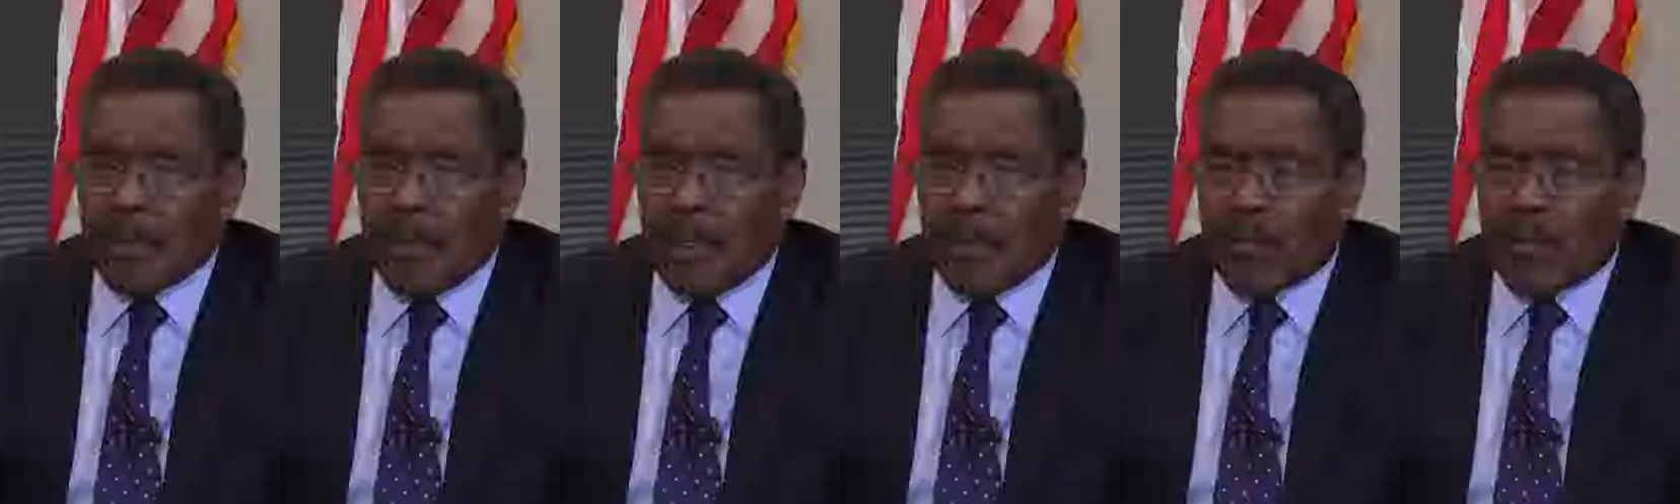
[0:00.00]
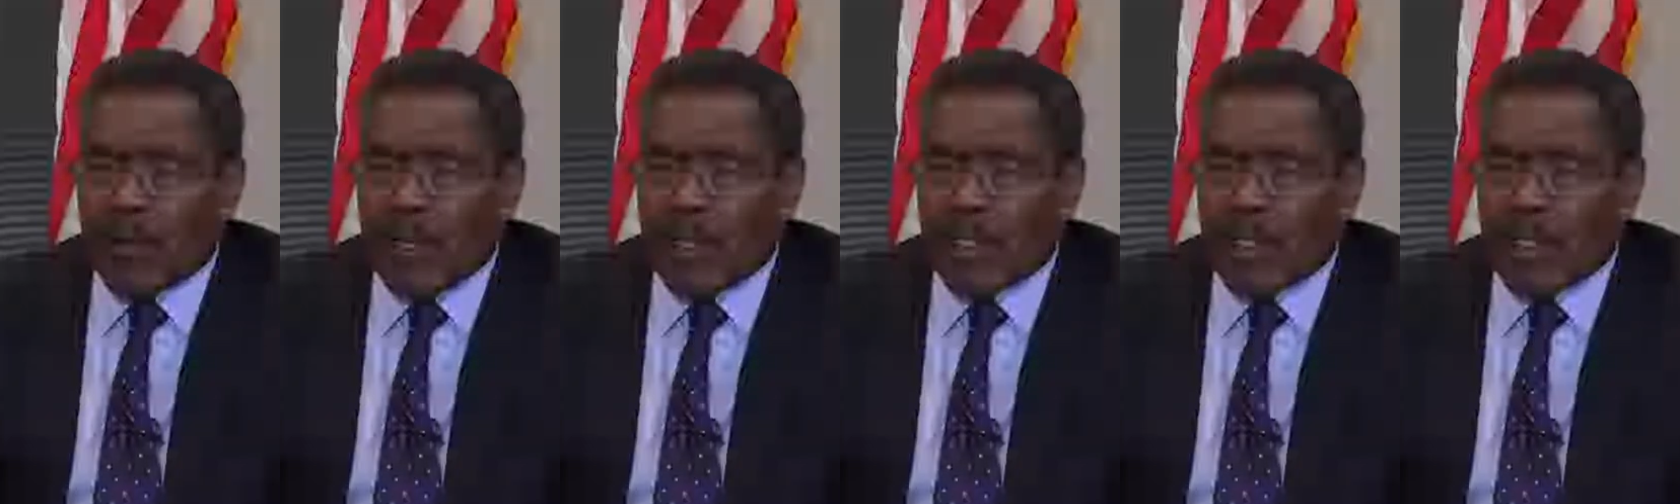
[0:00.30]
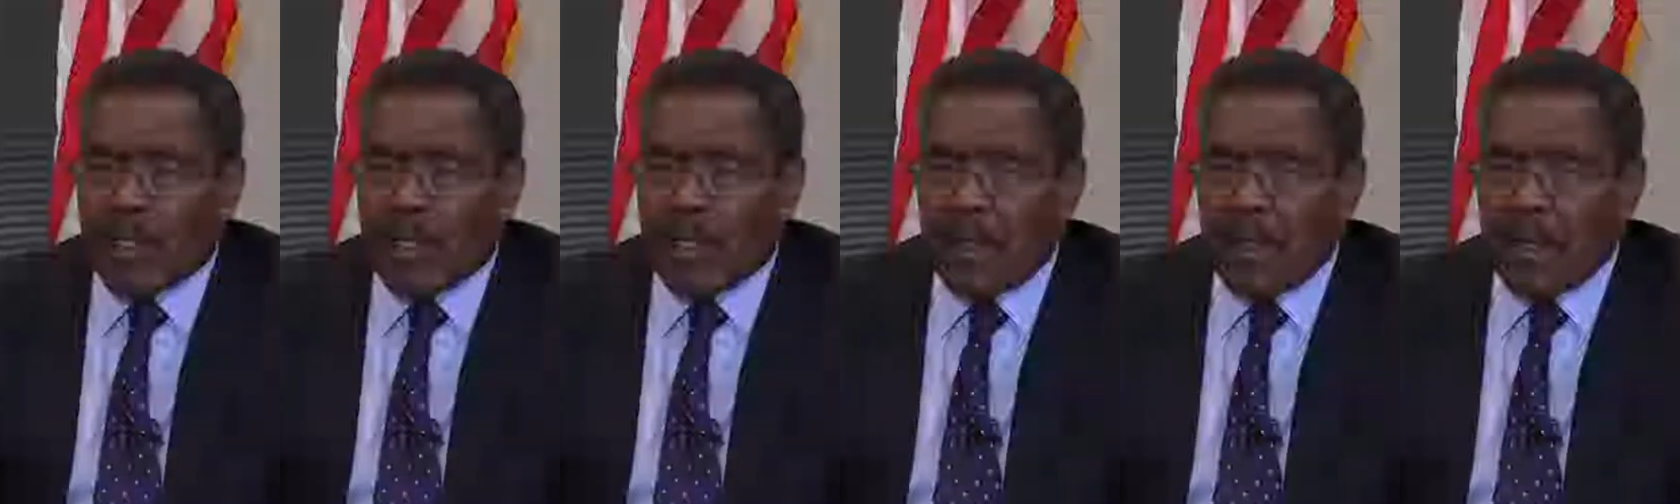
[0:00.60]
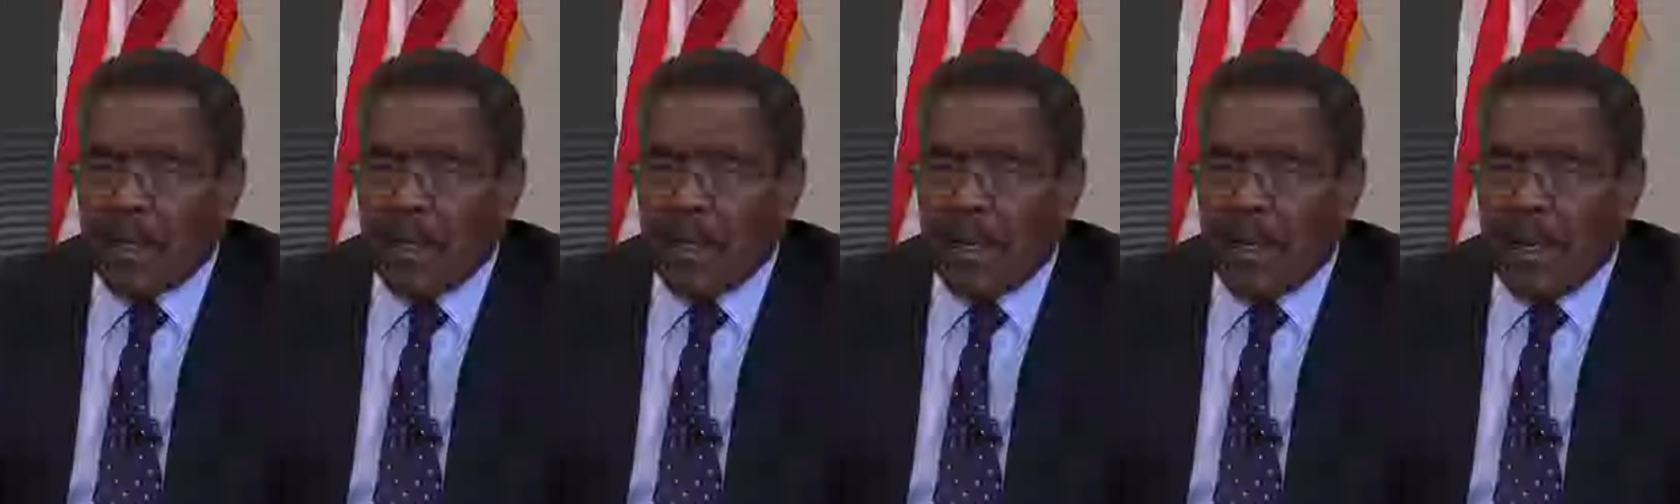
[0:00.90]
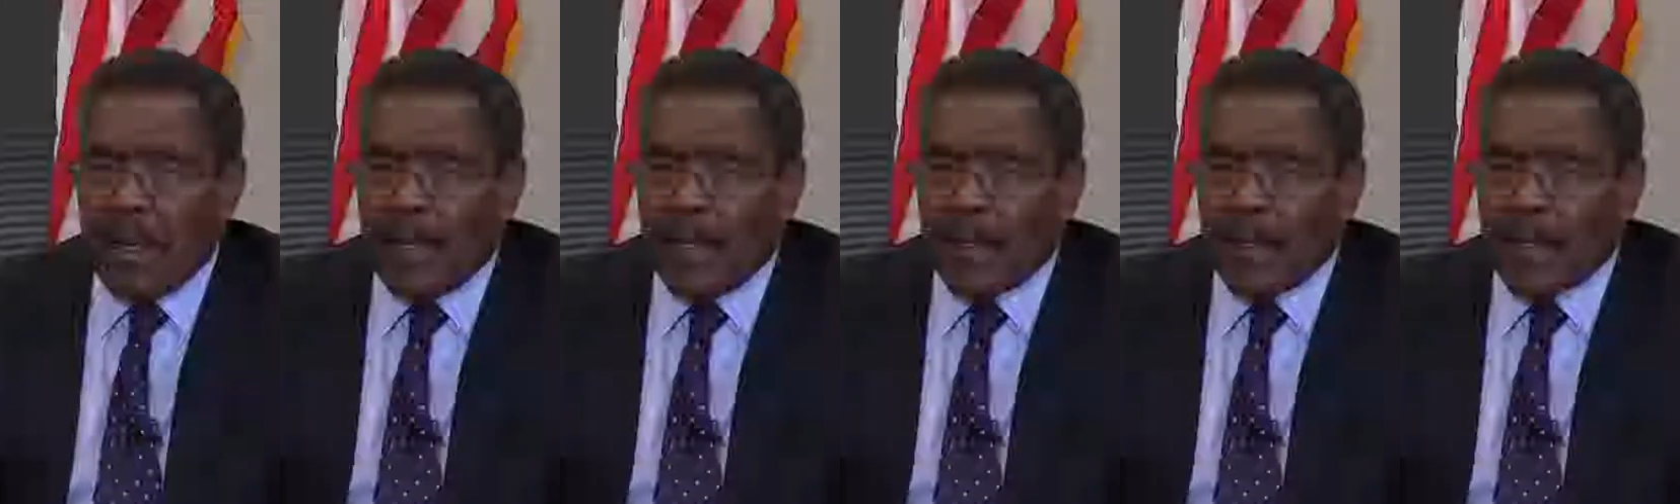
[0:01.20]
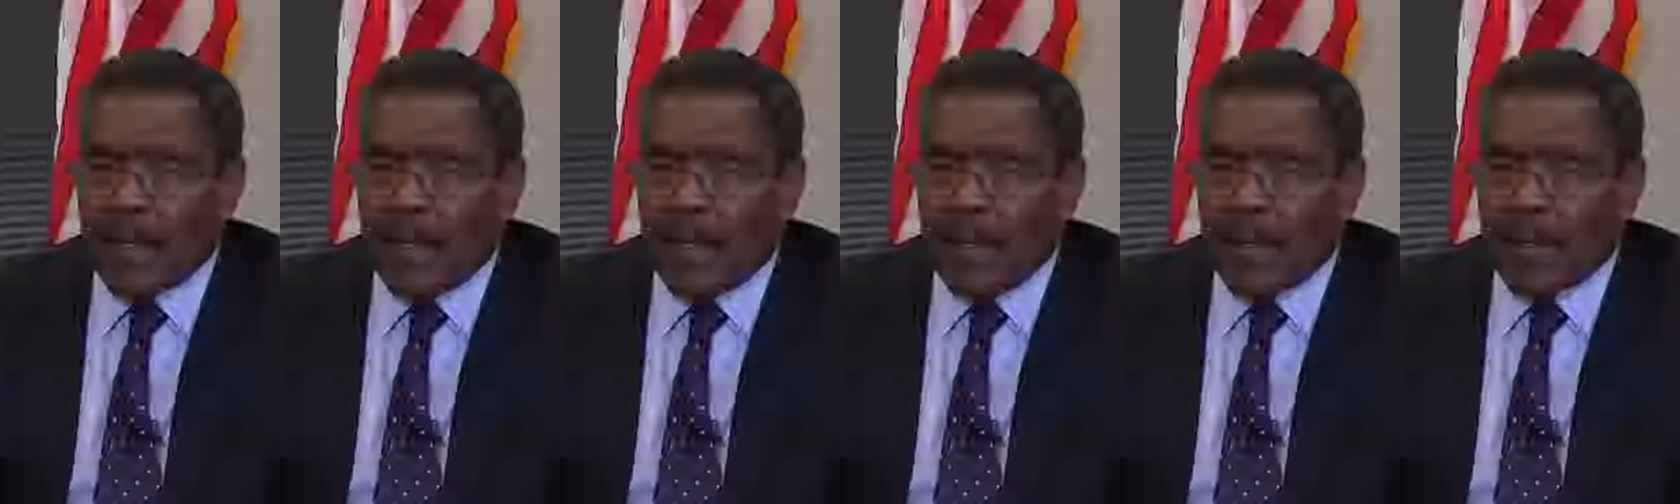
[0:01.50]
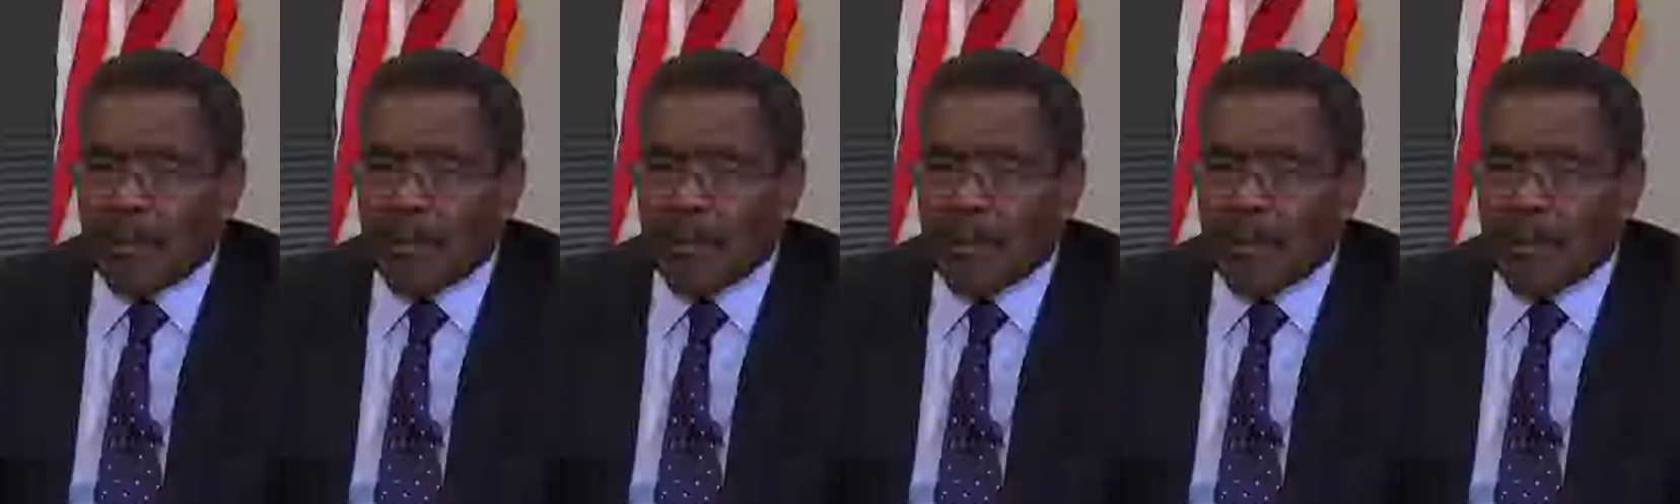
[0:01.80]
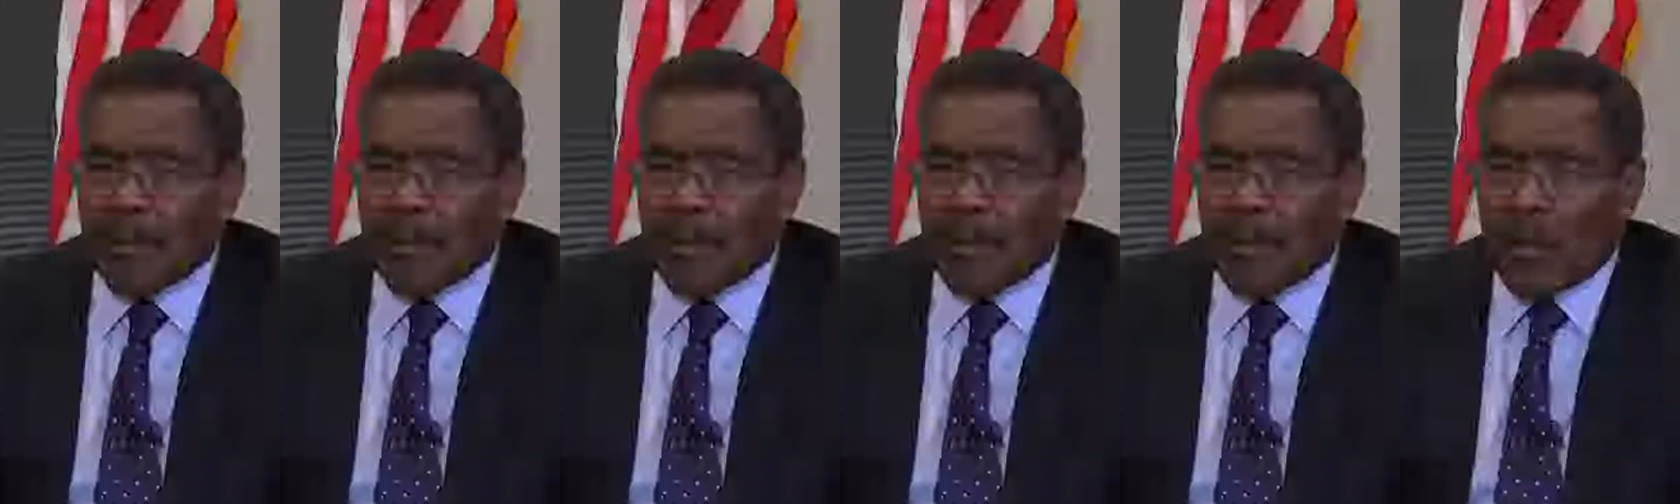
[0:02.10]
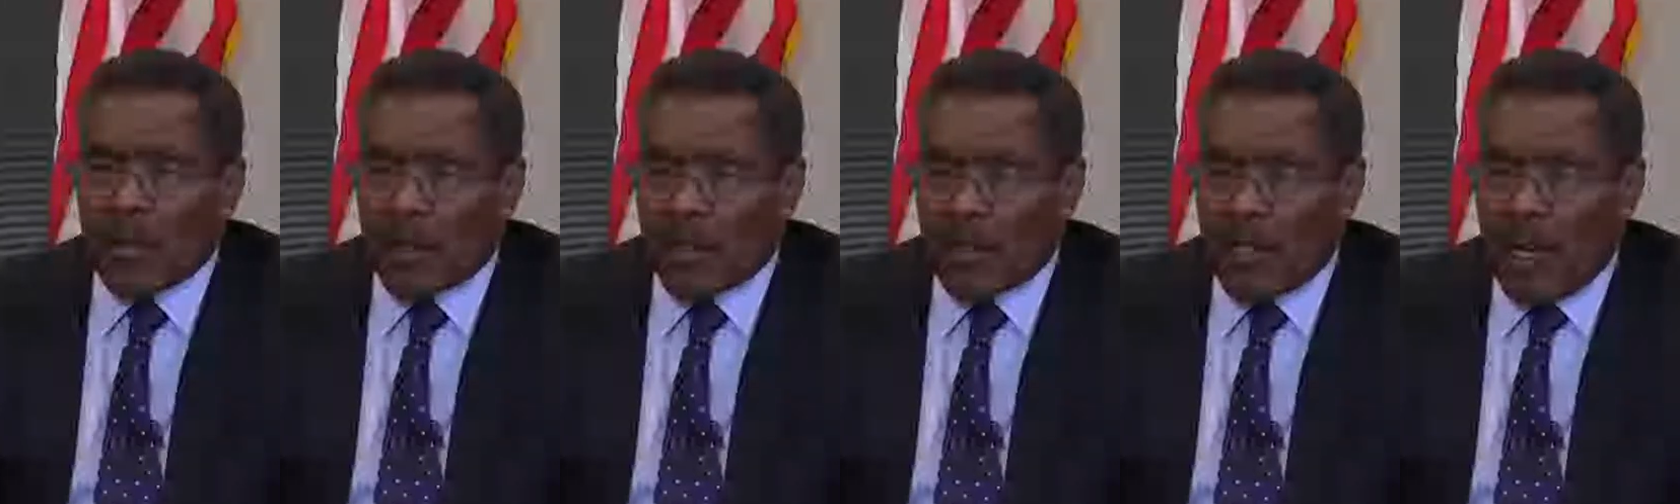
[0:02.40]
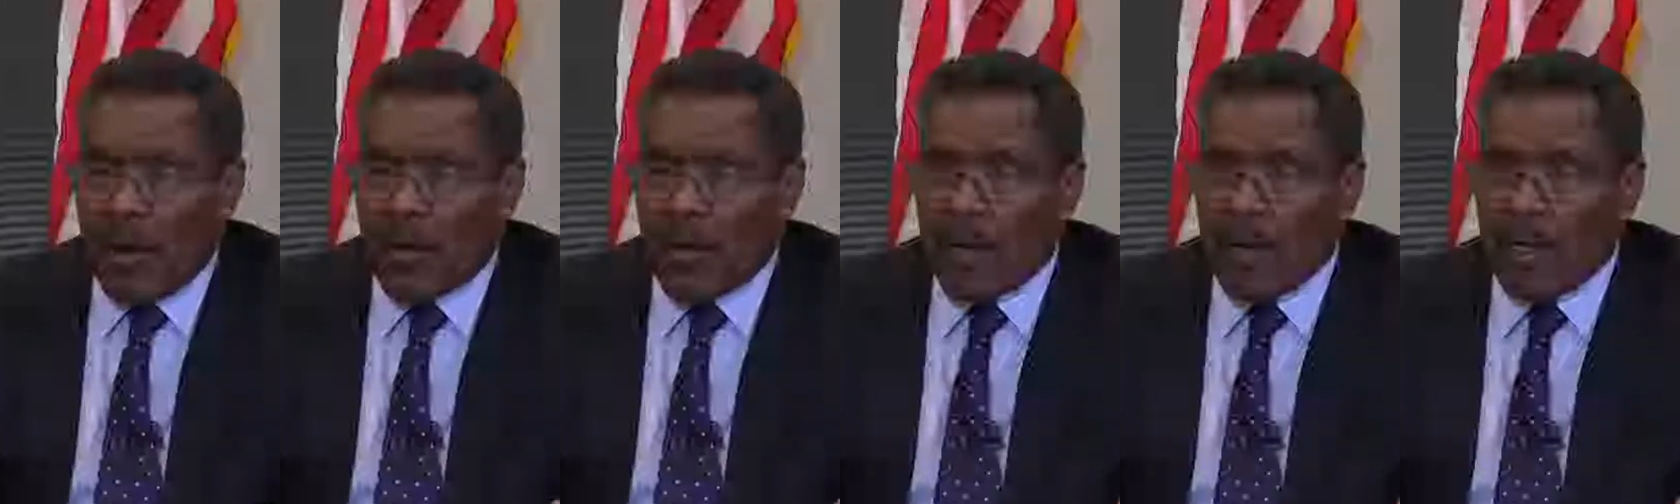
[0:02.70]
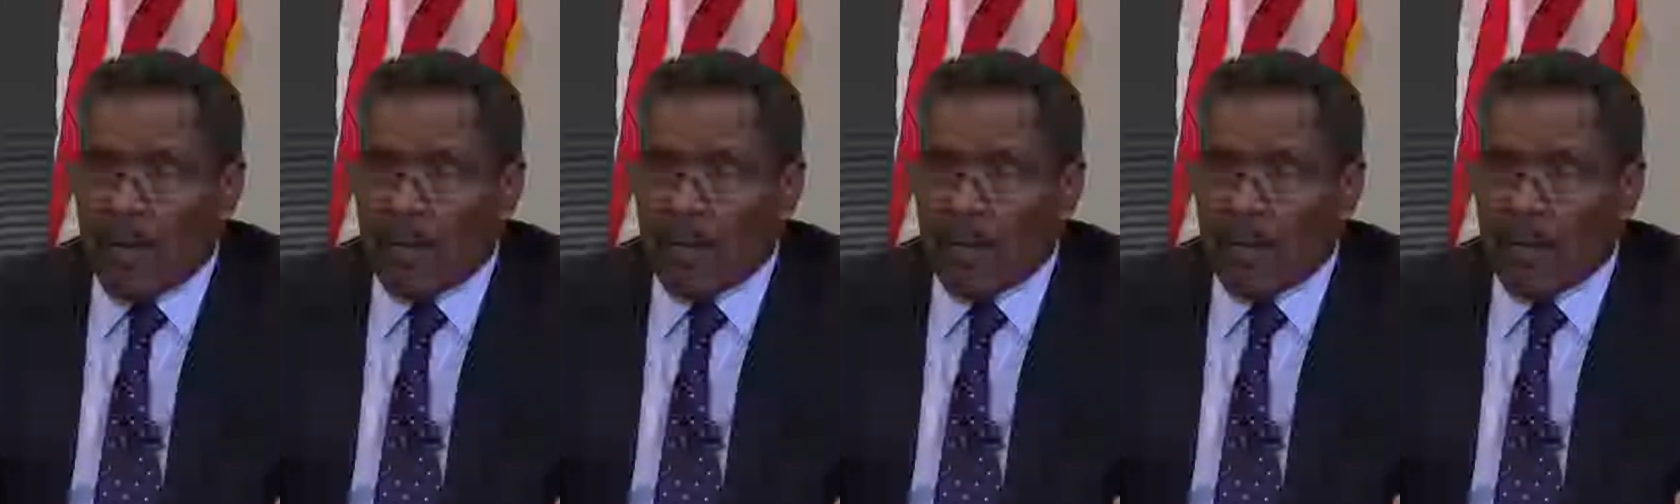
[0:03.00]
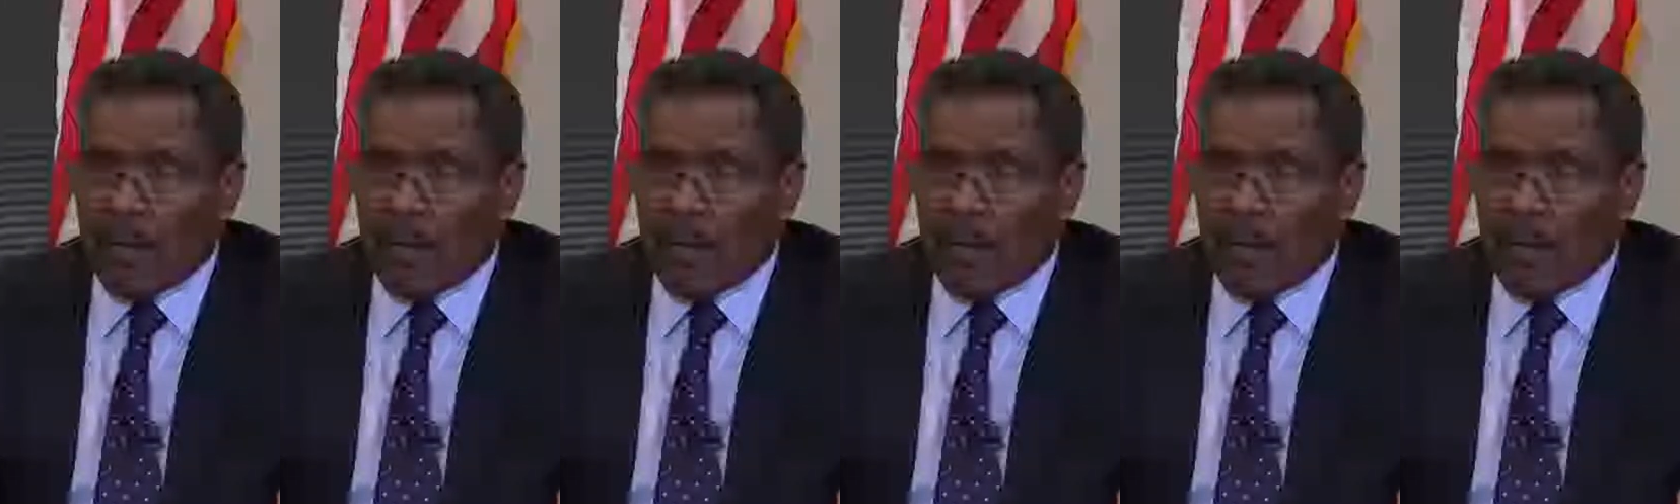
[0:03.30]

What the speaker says: in Princeton. And on a Saturday,